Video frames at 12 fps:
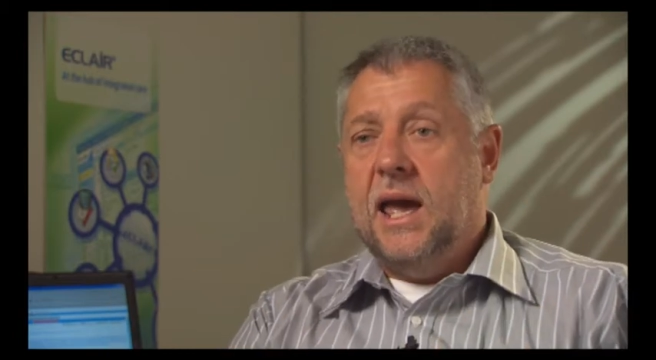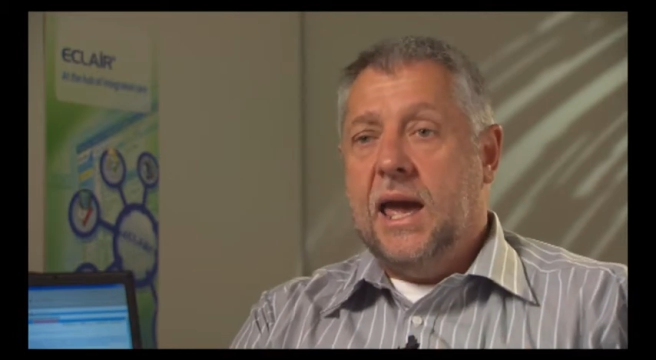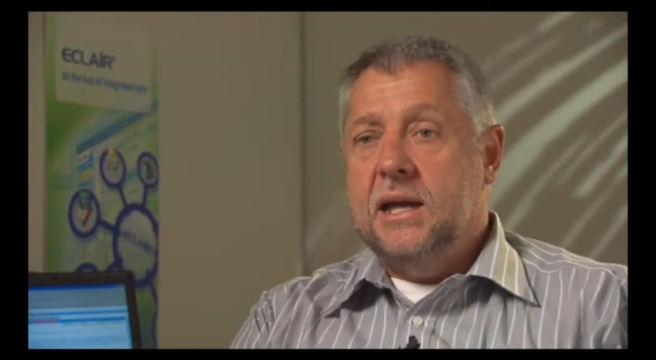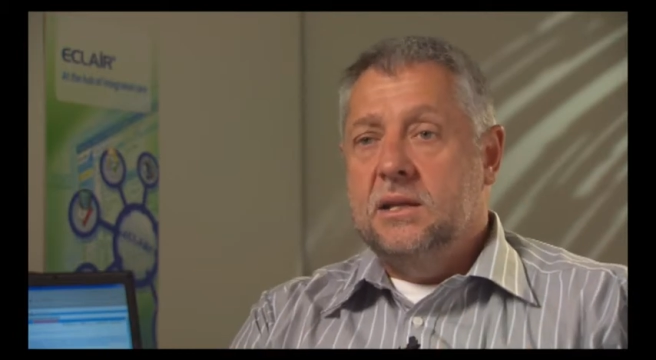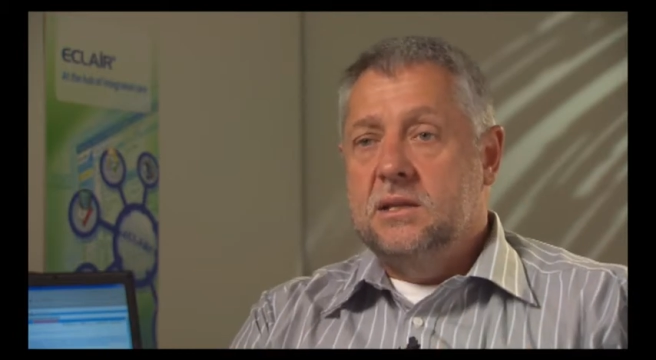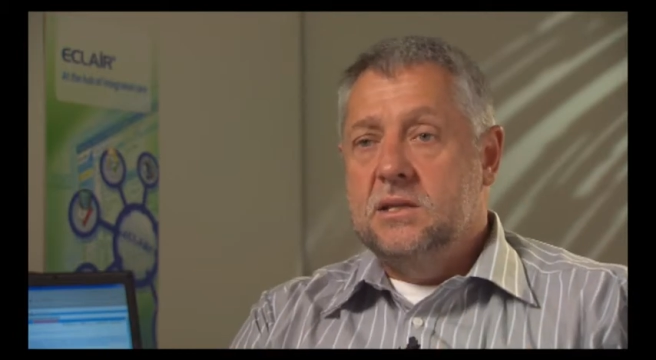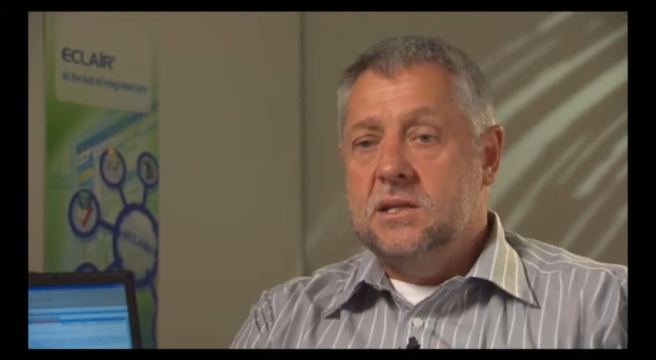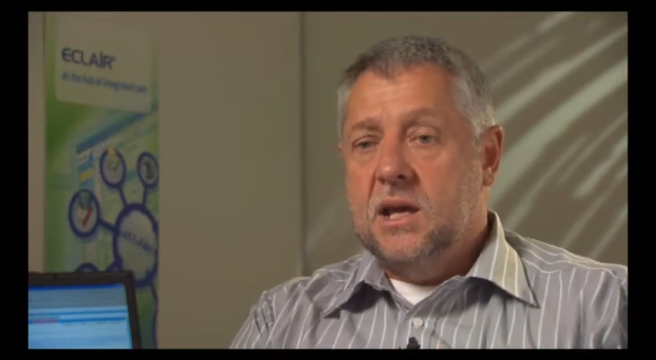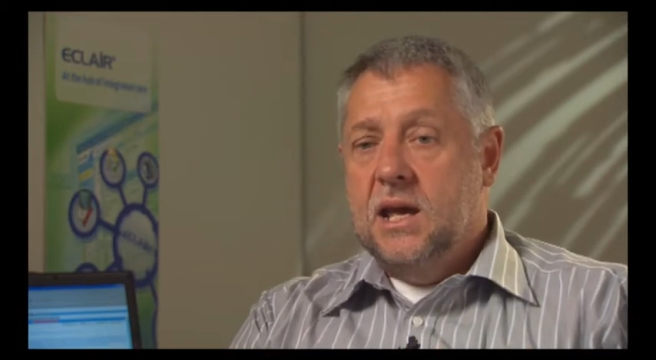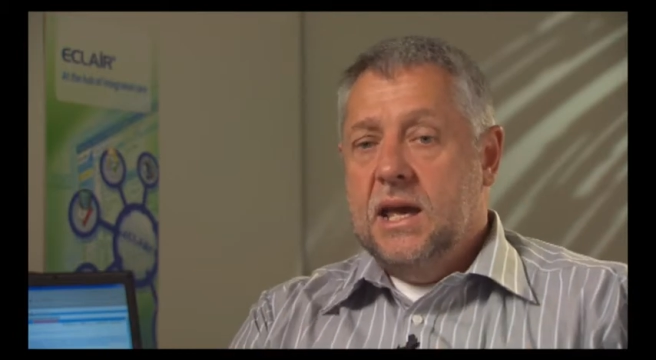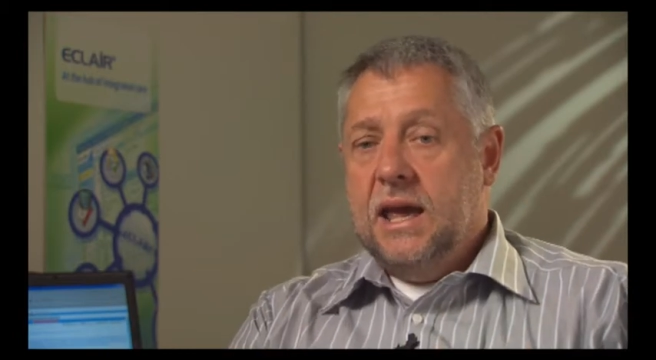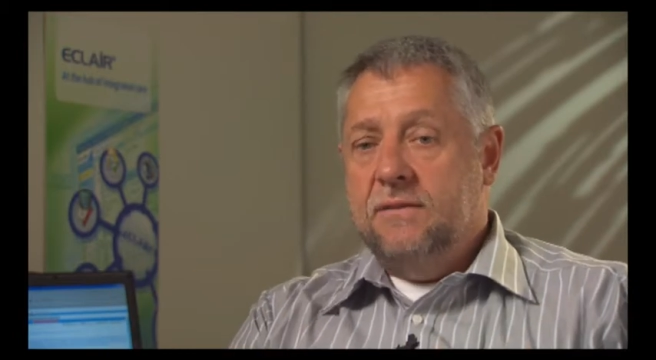and
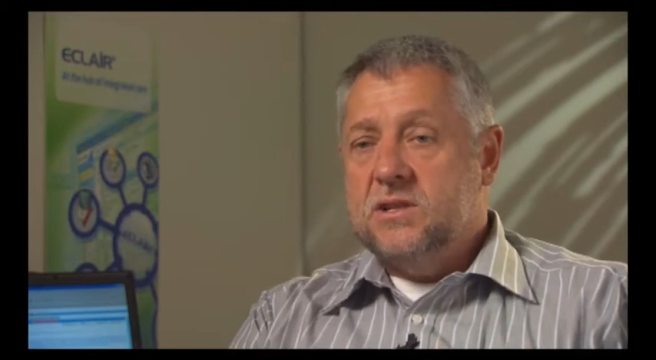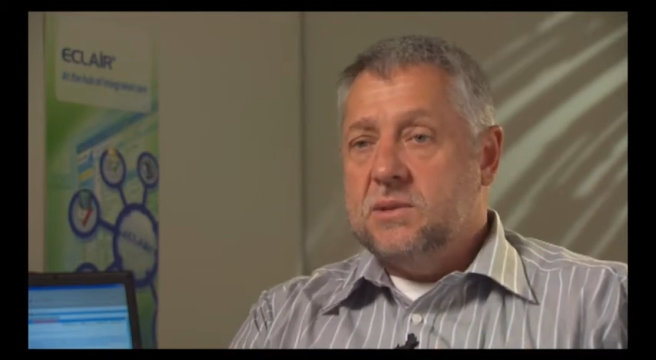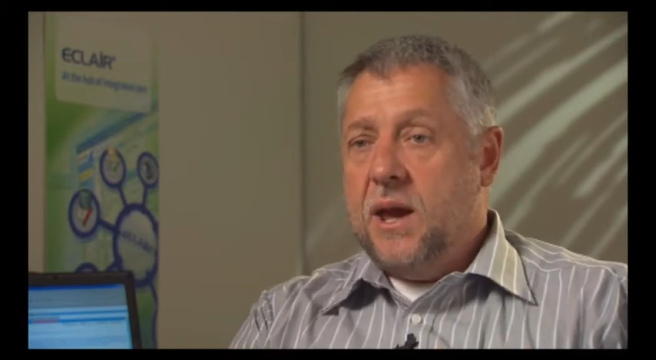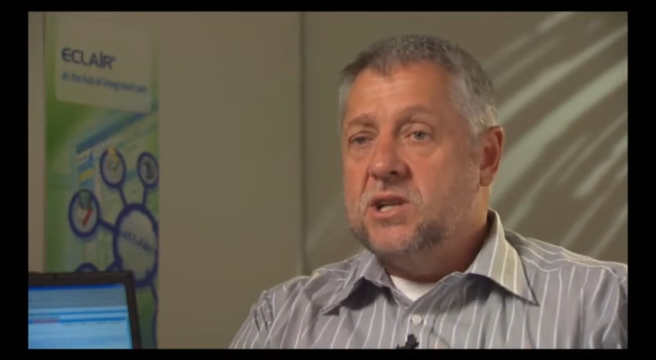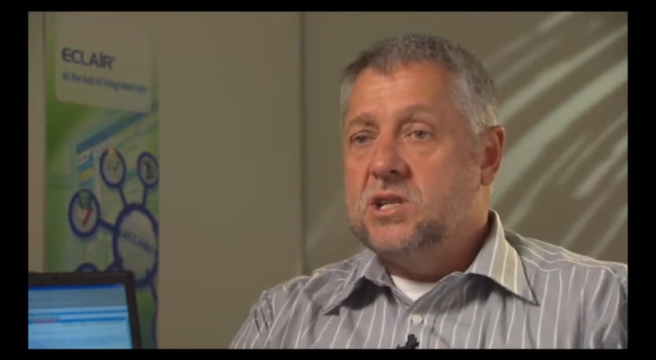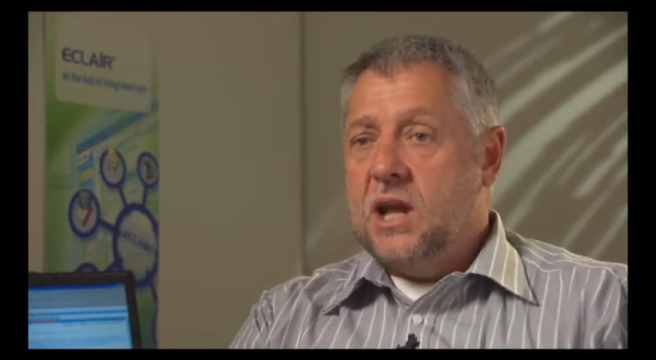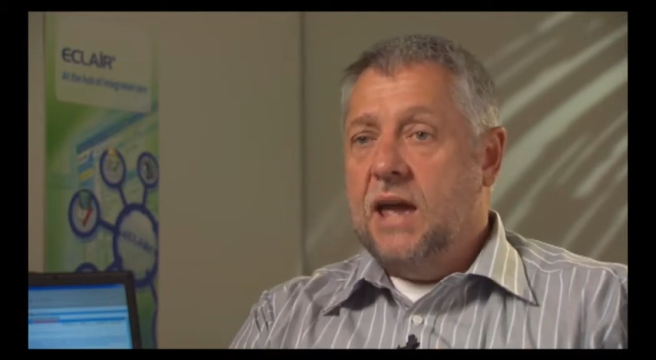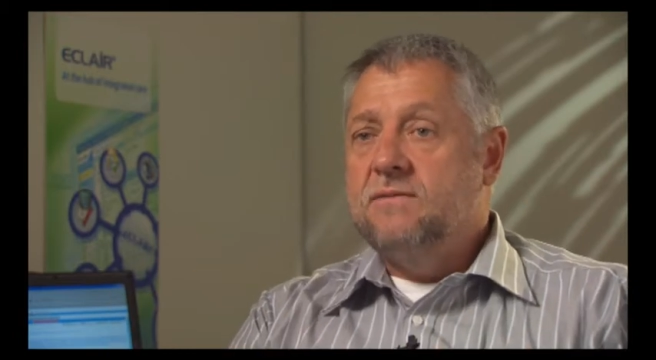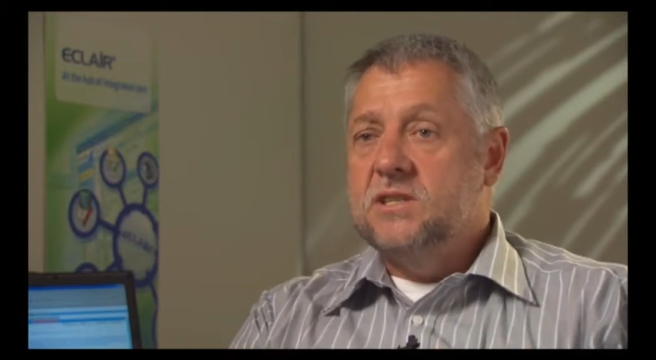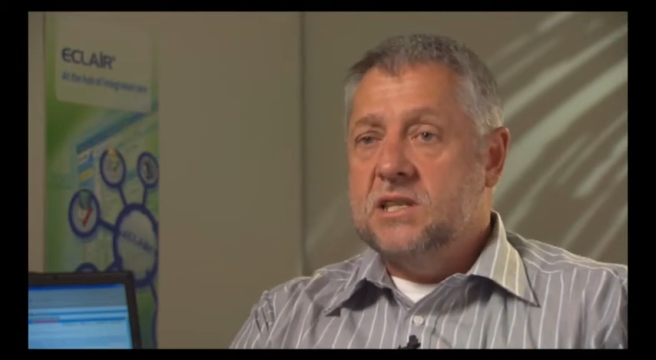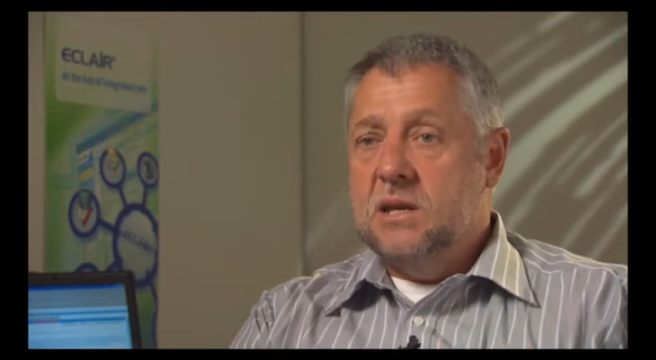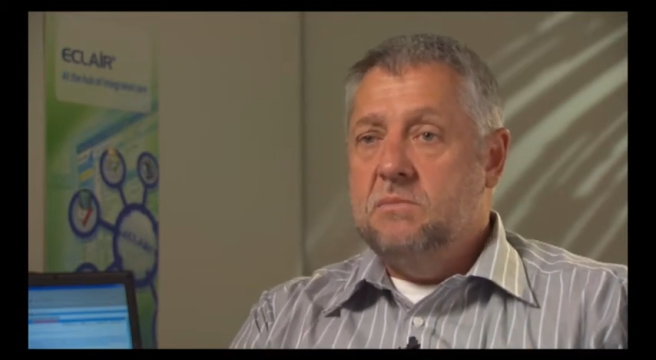if it's a patient I
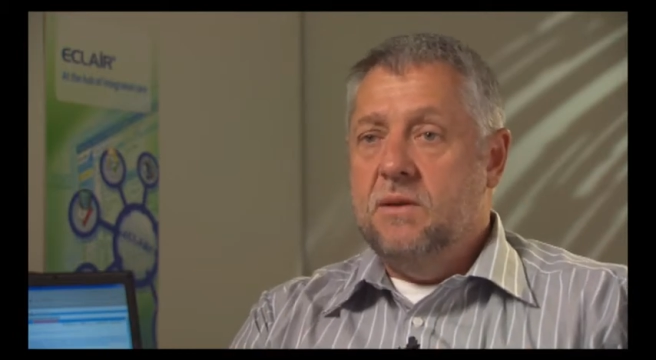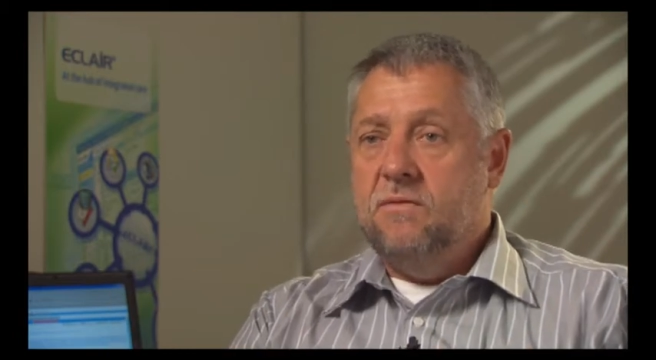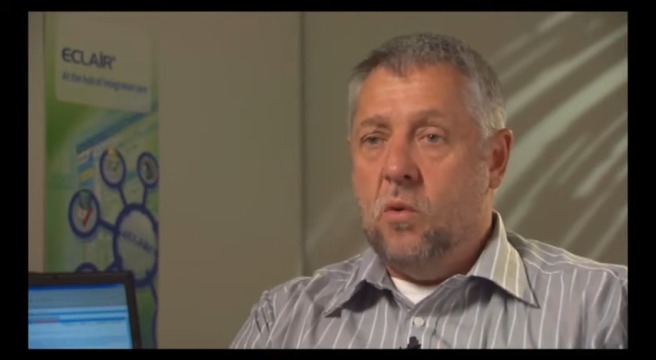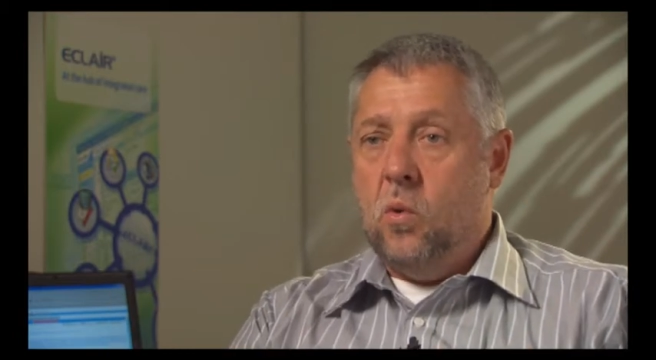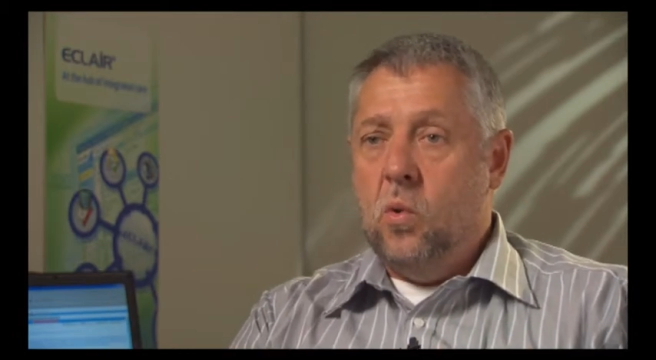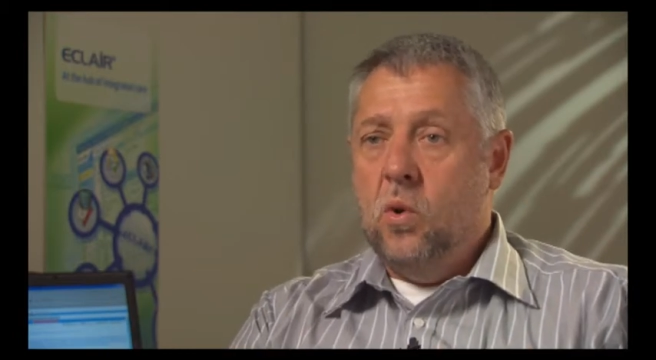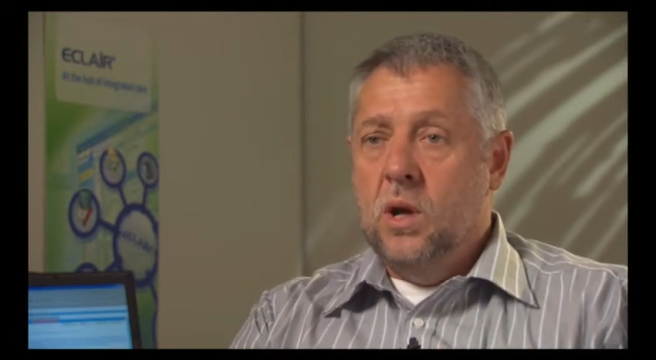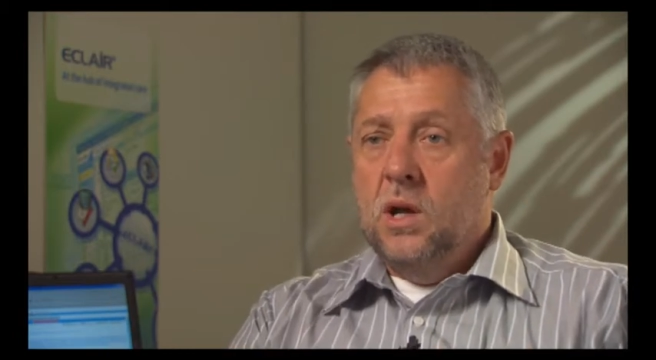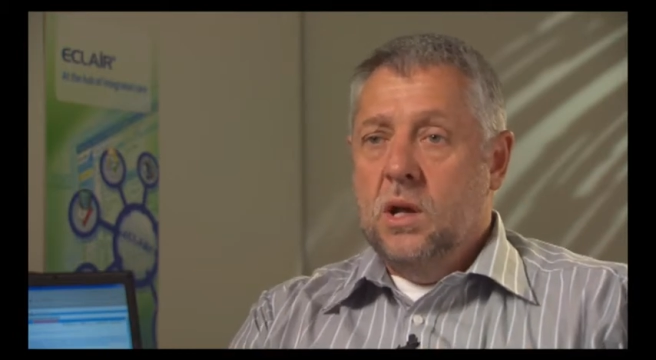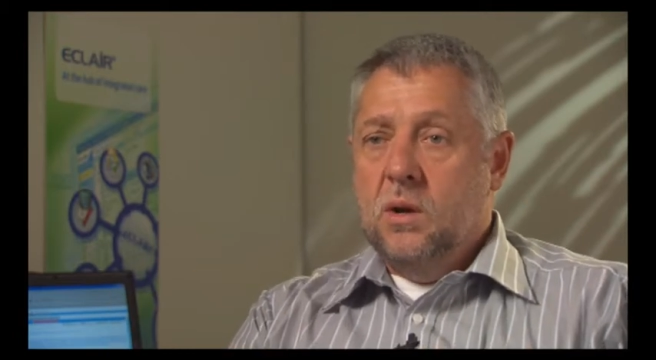haven't seen before,